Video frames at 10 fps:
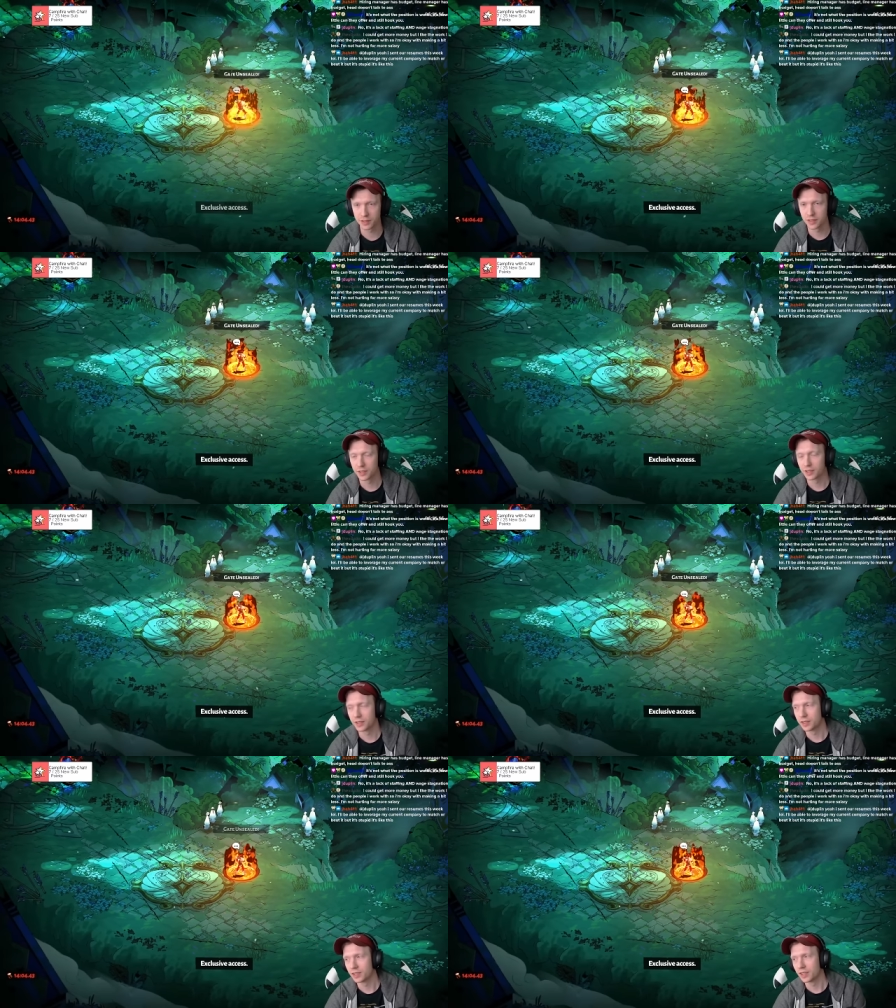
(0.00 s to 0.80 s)

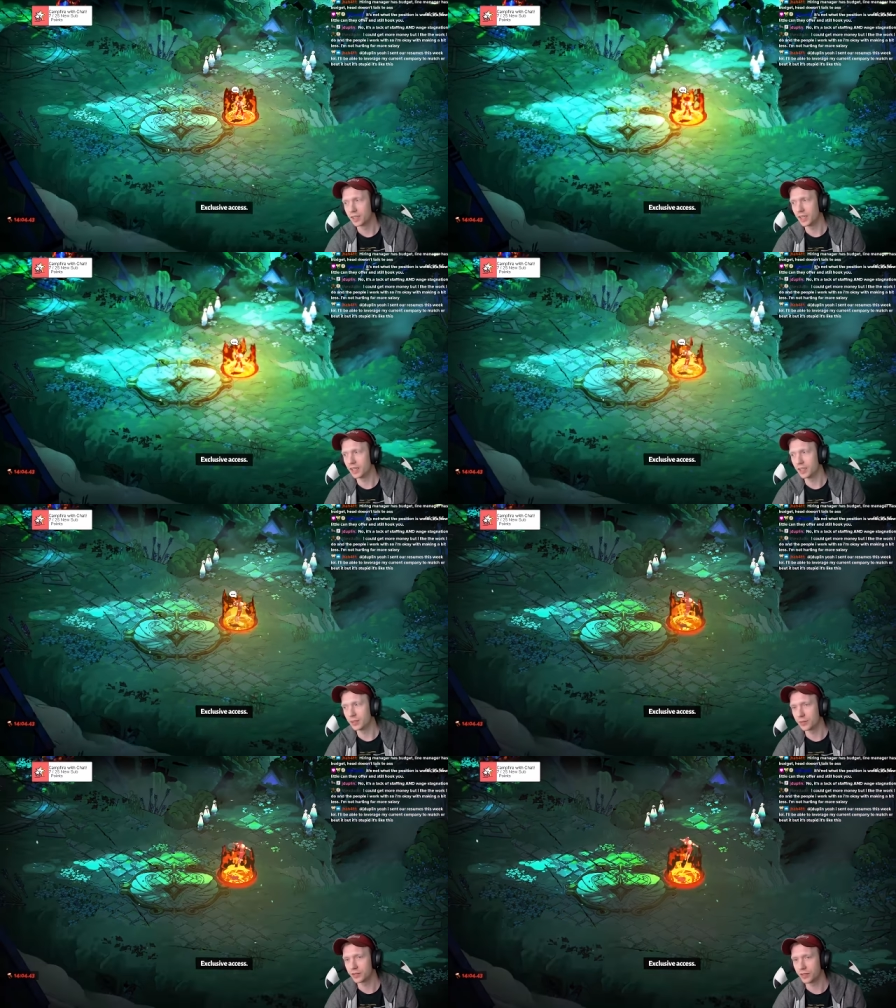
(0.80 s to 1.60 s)
Exclusive
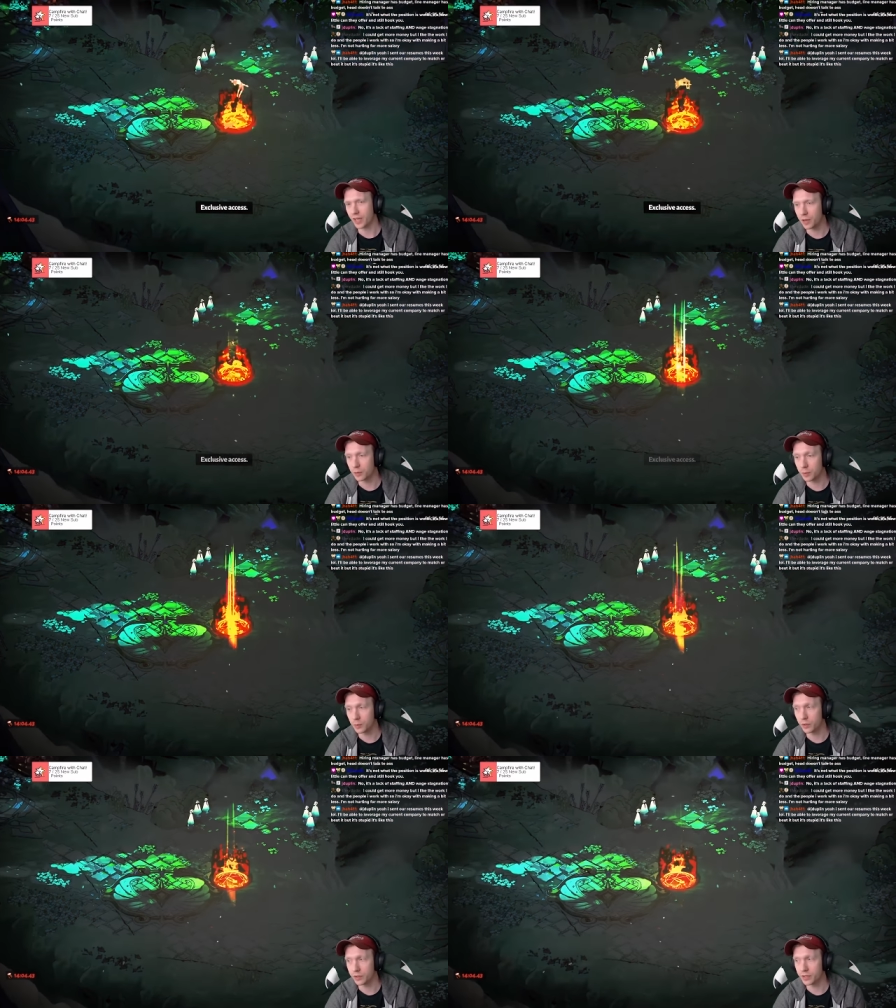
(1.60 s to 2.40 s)
access. But it's like, I would
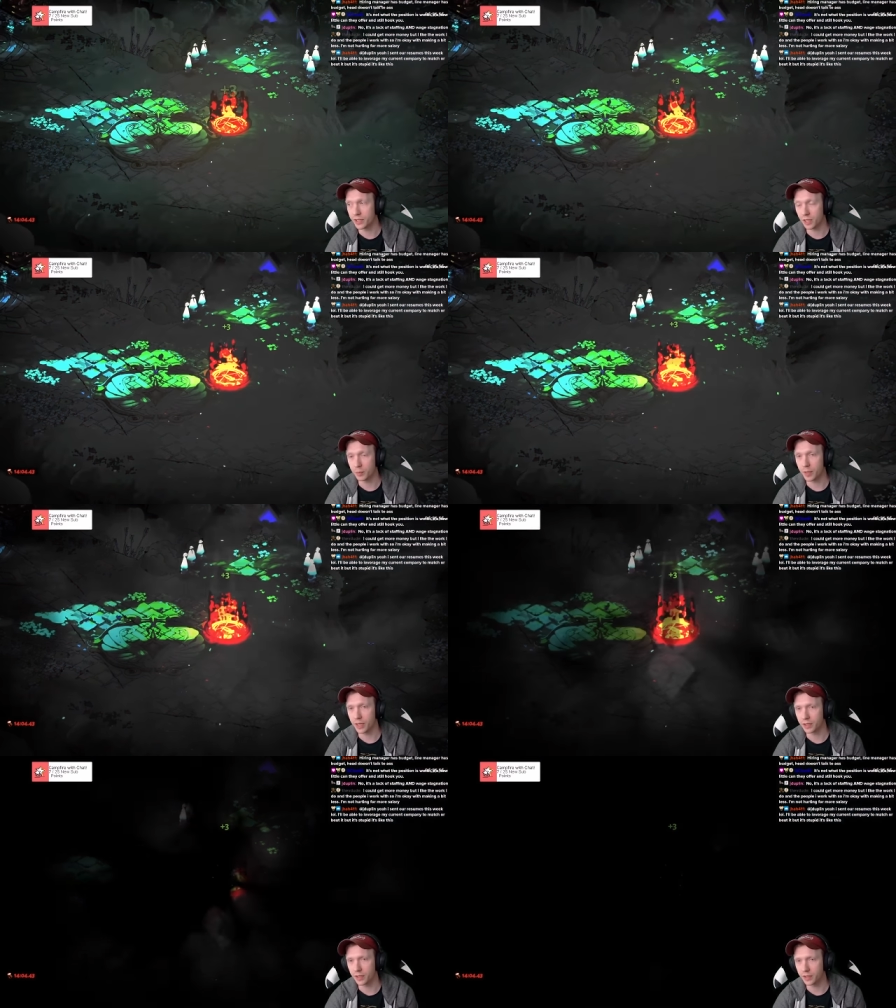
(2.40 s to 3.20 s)
be willing to take a
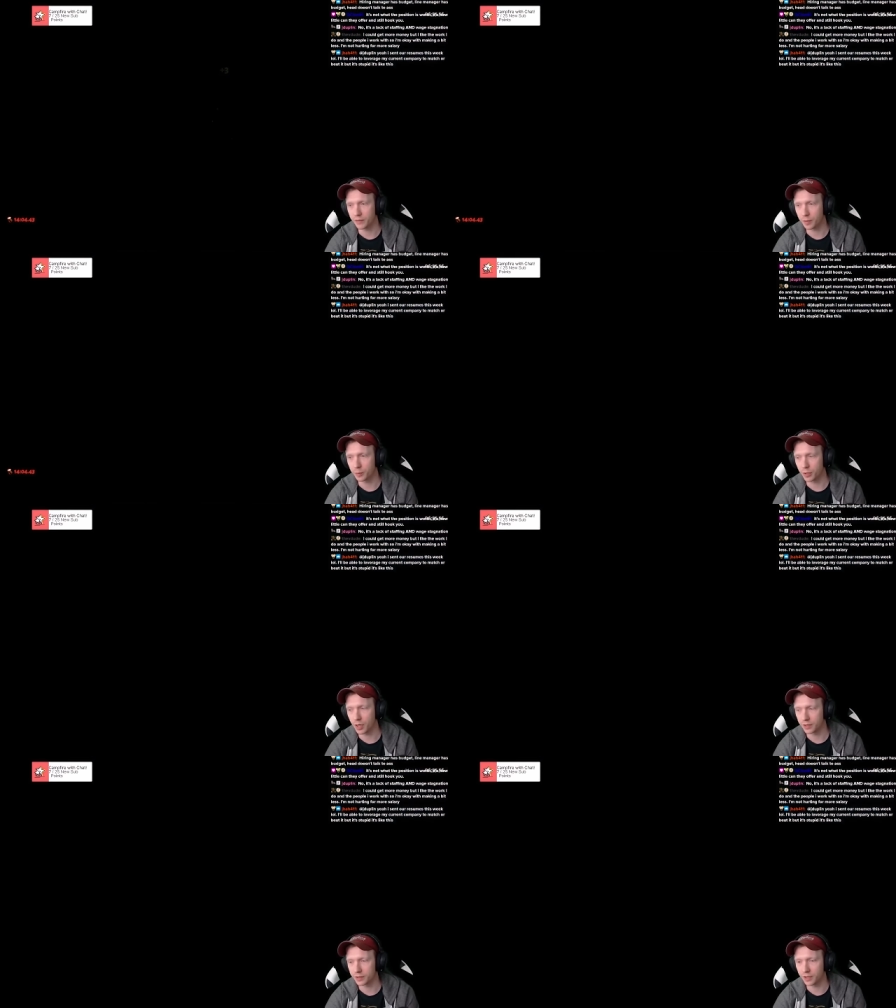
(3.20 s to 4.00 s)
pay cut if they
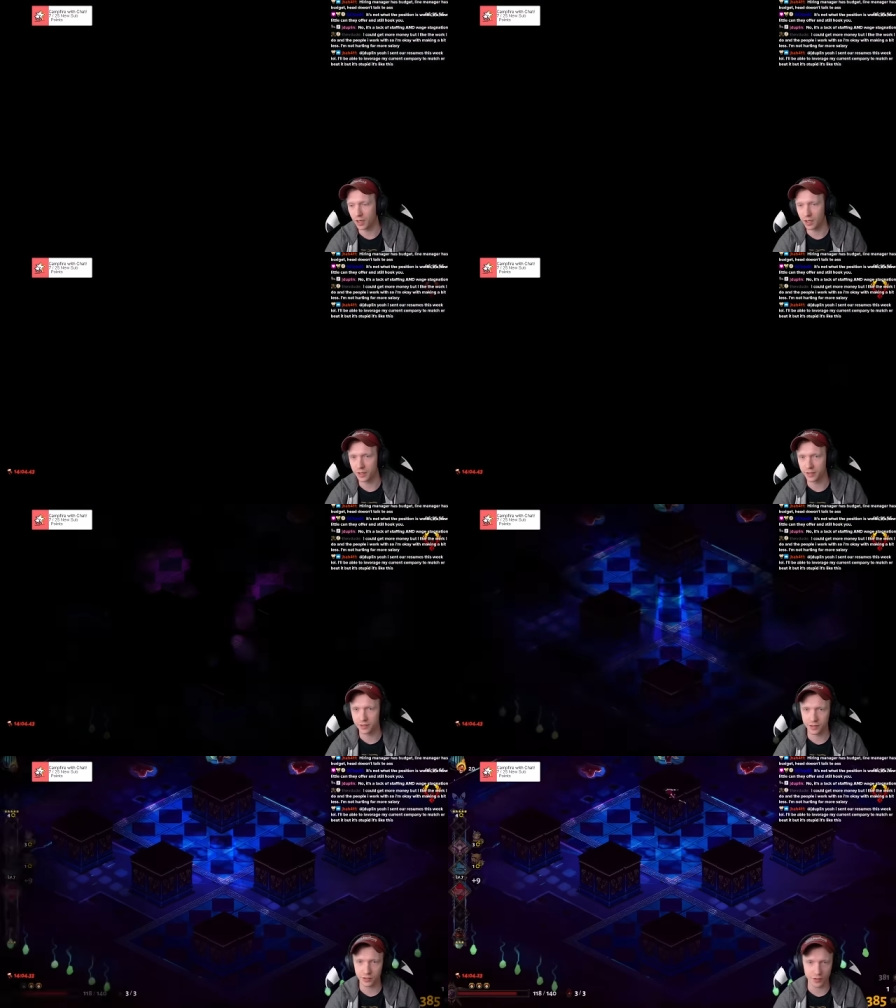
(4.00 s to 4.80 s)
brought
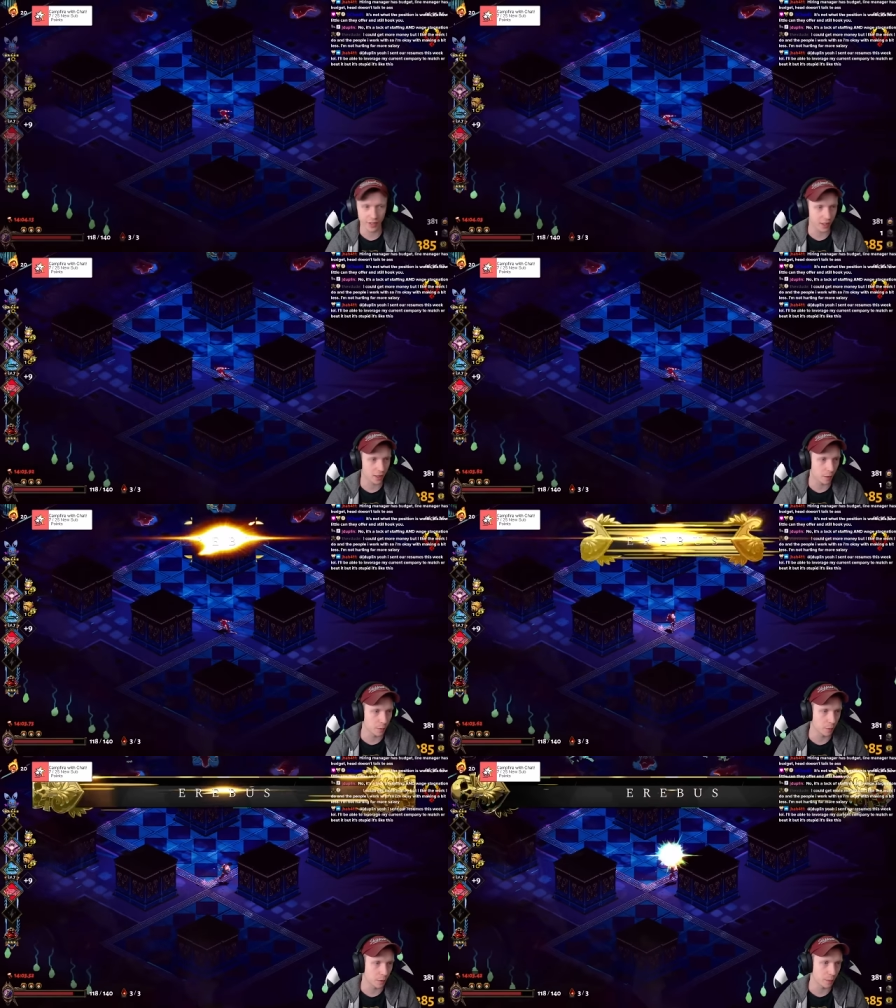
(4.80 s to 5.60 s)
on just, like, a
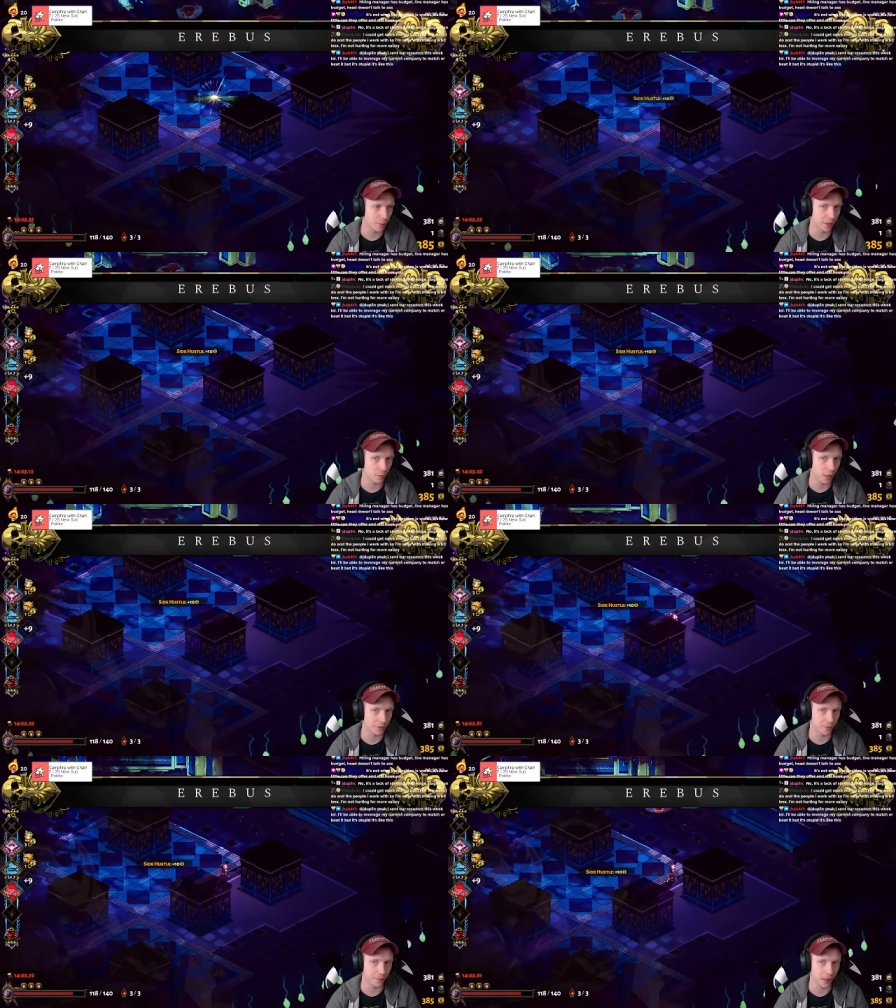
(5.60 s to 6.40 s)
couple more people. Like,
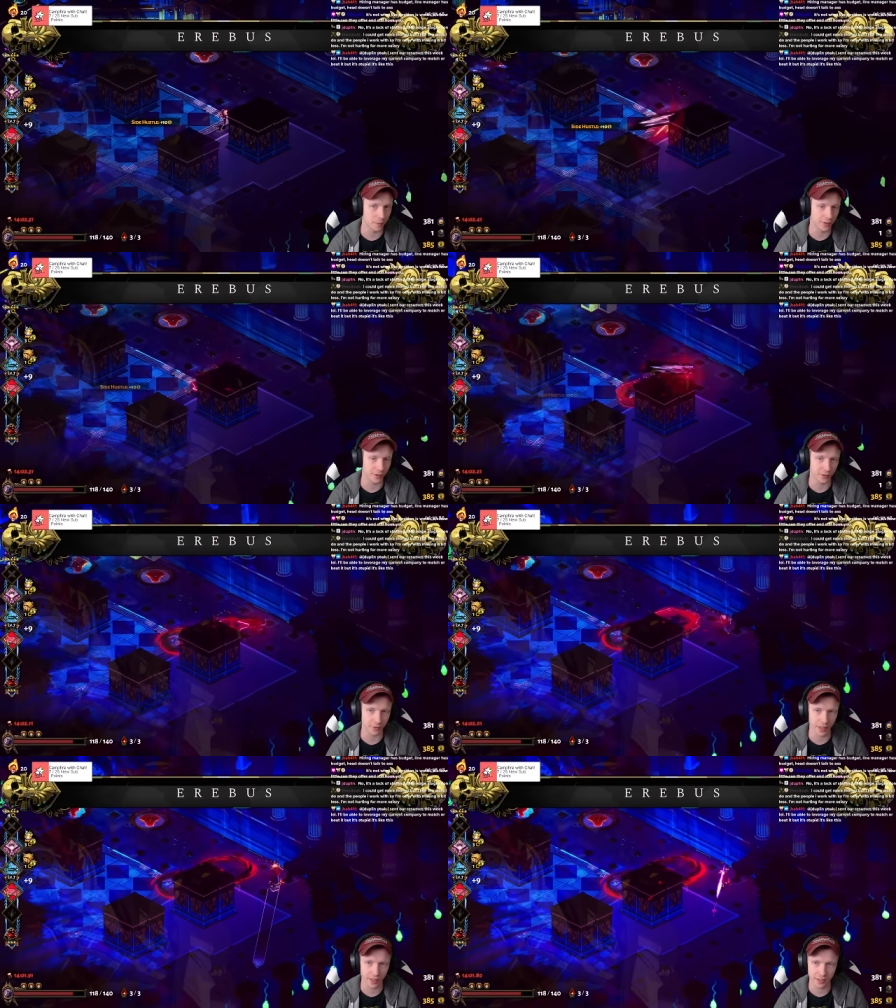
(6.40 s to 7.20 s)
wife's a
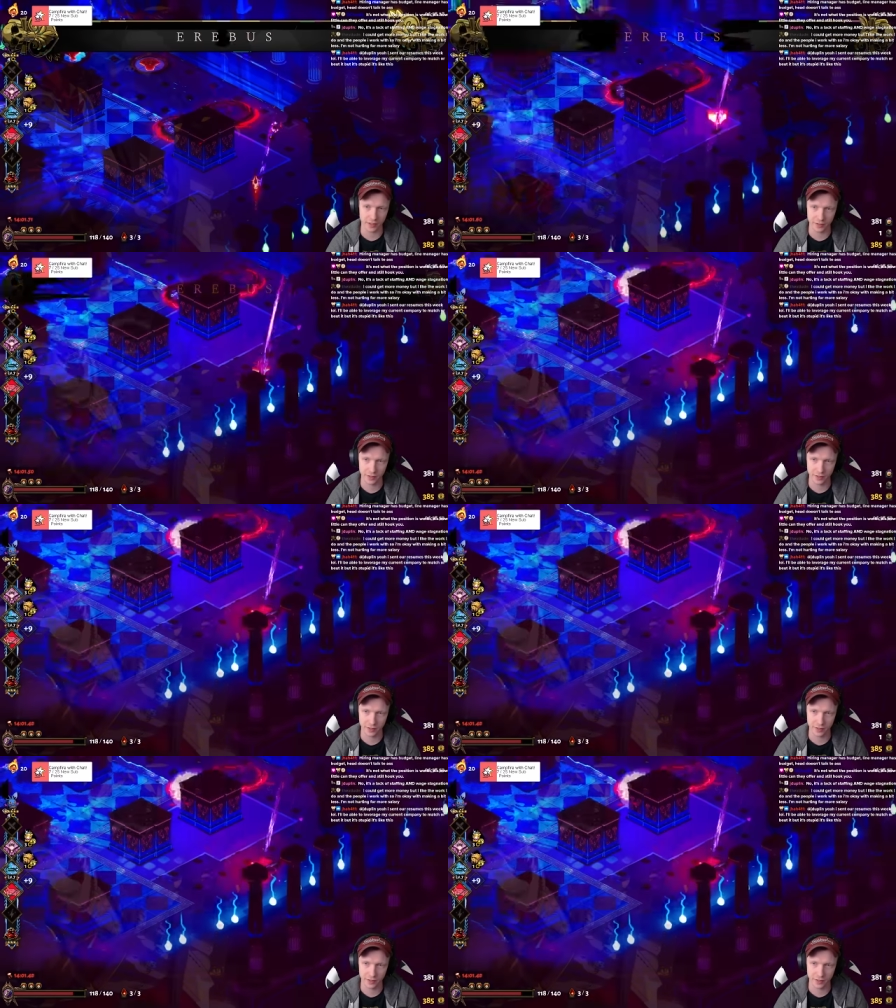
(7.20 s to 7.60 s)
pharmacist, right?